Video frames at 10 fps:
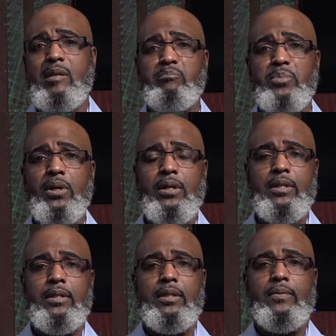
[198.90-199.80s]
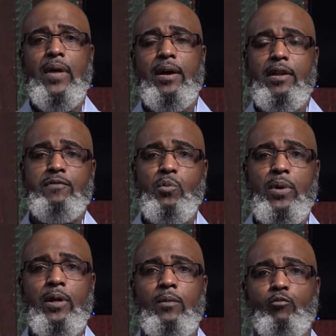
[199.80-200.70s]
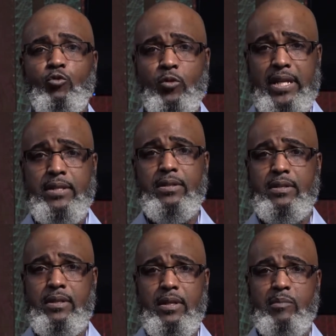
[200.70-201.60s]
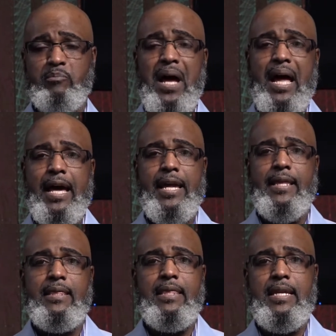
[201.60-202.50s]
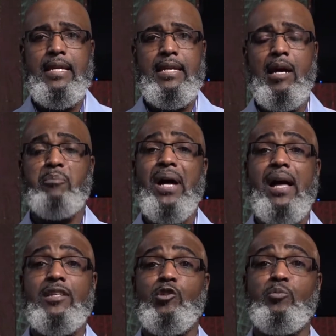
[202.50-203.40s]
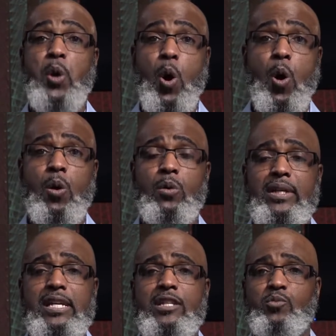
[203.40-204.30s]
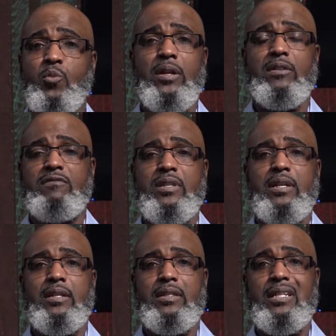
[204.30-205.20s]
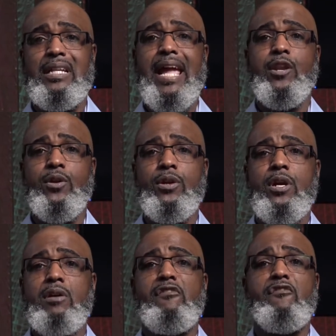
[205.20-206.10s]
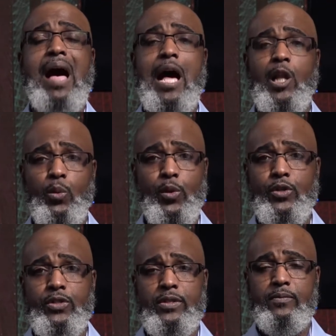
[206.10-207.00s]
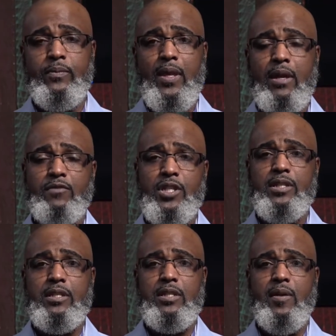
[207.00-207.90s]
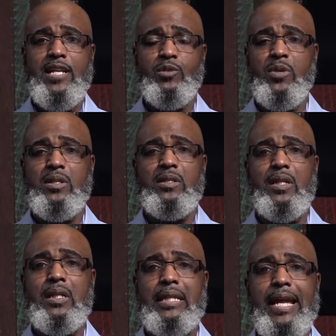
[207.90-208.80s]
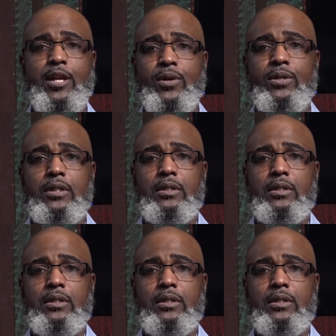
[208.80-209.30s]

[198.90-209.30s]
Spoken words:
book, if you will, written by the Apostle Paul. He is one of the later followers of Jesus Christ, one of the later